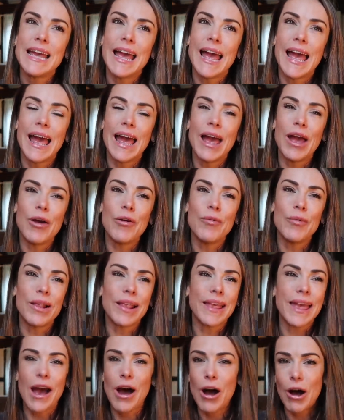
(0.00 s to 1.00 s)

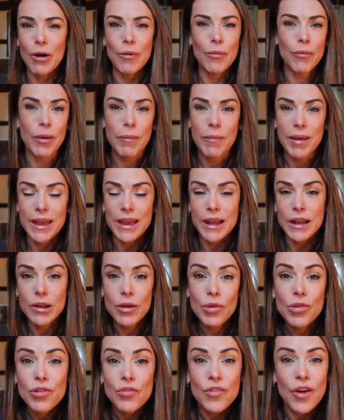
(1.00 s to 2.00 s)
we'll get on with making
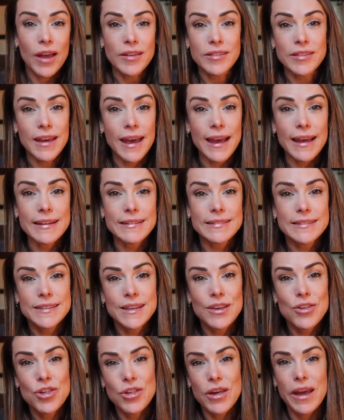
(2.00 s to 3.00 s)
loads of content,
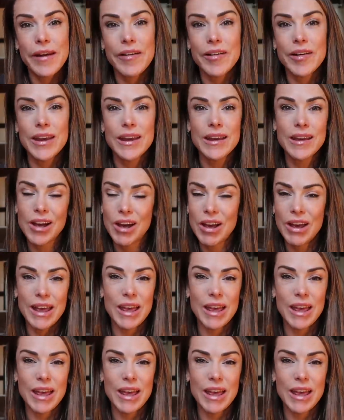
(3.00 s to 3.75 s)
sharing